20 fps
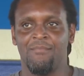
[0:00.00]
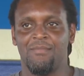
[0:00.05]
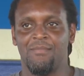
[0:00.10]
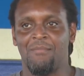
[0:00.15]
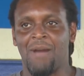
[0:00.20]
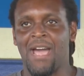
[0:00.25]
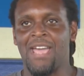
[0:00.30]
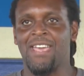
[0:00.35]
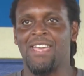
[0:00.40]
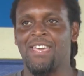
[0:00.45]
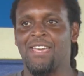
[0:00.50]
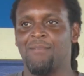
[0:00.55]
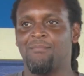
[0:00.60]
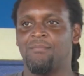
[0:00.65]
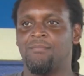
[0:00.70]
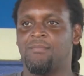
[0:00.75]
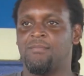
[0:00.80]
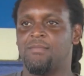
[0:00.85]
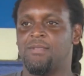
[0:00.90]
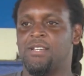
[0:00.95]
My
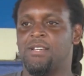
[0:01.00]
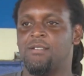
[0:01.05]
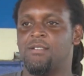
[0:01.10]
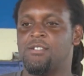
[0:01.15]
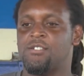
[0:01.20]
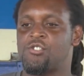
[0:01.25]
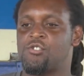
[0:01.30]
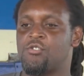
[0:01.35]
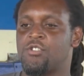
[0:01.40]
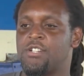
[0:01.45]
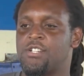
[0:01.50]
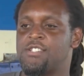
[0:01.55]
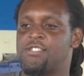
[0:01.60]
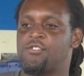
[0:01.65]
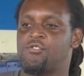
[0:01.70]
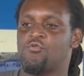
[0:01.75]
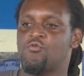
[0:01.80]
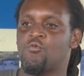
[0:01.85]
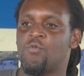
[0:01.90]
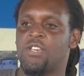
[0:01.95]
aim during these
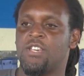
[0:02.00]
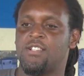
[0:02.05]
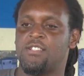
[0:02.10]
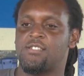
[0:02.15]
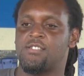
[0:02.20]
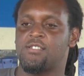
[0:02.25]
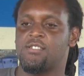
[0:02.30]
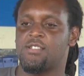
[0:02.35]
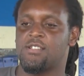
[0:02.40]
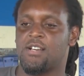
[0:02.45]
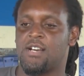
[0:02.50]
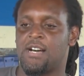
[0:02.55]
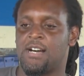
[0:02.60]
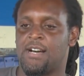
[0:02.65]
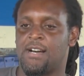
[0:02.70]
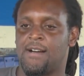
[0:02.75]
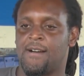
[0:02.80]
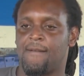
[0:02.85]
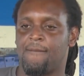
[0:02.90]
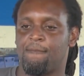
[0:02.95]
2 weeks
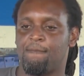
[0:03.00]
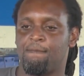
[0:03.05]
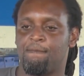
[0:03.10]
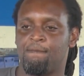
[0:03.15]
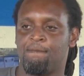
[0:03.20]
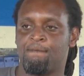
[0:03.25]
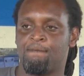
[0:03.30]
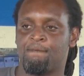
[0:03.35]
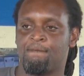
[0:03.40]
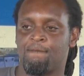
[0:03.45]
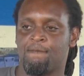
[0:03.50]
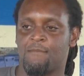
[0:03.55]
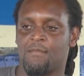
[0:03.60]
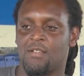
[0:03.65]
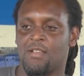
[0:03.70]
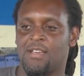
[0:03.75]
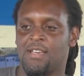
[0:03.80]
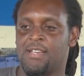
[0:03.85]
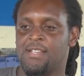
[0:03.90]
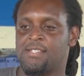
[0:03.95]

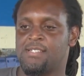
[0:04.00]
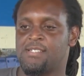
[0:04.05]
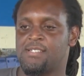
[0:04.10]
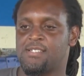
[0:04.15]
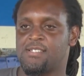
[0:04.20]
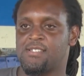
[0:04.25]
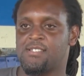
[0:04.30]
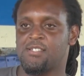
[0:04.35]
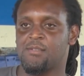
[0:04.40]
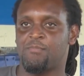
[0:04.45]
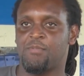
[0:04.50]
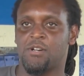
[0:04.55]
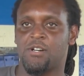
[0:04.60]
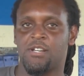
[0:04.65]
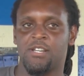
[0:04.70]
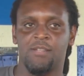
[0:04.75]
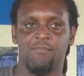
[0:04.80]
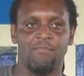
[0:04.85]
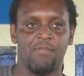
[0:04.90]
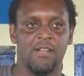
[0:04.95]
is to
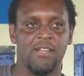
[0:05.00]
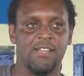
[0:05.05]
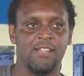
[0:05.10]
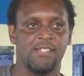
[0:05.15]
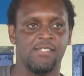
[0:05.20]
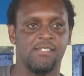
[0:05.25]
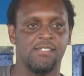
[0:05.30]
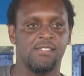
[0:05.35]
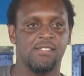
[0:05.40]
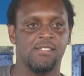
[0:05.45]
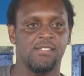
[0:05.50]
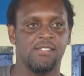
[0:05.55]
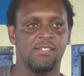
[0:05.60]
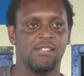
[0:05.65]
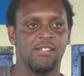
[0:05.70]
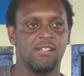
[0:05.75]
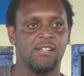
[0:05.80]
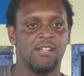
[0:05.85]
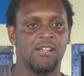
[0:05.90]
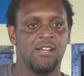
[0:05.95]
put in place
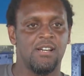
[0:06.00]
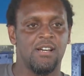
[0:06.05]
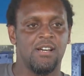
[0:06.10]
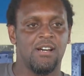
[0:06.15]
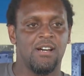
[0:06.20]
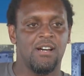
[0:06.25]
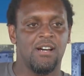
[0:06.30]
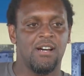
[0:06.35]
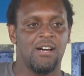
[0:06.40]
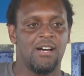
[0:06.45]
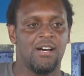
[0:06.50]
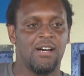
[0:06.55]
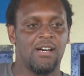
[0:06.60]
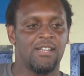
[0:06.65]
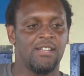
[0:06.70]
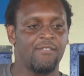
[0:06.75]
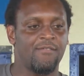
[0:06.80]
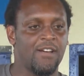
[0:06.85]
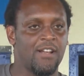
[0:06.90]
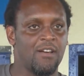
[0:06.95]

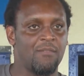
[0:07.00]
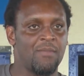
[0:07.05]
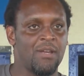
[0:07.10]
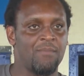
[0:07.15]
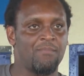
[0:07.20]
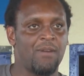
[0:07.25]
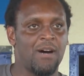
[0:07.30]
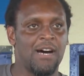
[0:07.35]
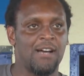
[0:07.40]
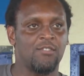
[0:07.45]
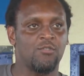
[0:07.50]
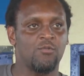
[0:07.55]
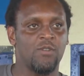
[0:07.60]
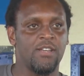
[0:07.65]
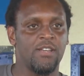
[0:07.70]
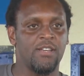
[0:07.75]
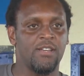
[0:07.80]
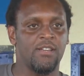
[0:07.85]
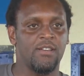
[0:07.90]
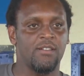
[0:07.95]
a development
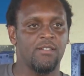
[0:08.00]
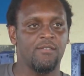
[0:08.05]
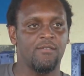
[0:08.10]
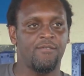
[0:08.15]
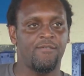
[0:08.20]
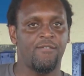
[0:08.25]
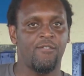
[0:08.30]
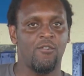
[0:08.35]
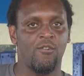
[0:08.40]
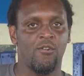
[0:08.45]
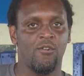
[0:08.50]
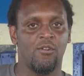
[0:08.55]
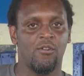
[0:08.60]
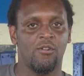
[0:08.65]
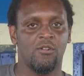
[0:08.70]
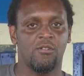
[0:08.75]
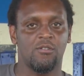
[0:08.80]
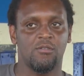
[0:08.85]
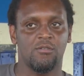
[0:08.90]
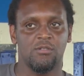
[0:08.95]
pathway
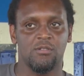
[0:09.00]
for